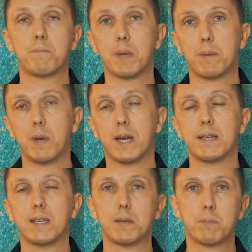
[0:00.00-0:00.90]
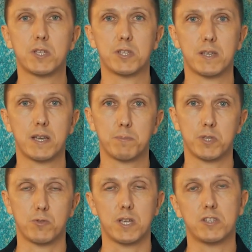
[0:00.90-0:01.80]
By buying in the budget and
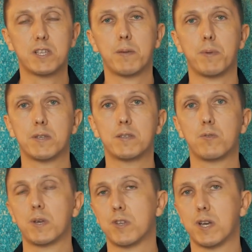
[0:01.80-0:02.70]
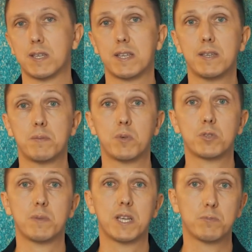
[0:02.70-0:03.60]
mid-range segments, you are targeting the
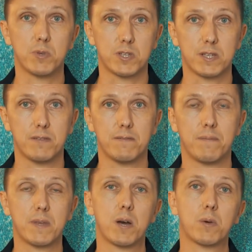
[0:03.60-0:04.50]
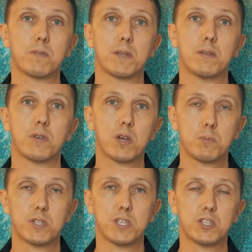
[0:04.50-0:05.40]
most mass market. However, the
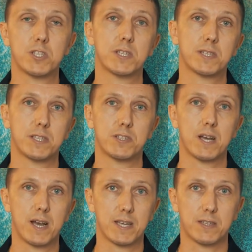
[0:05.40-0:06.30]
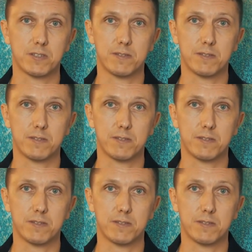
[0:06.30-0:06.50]
competition in it is the highest.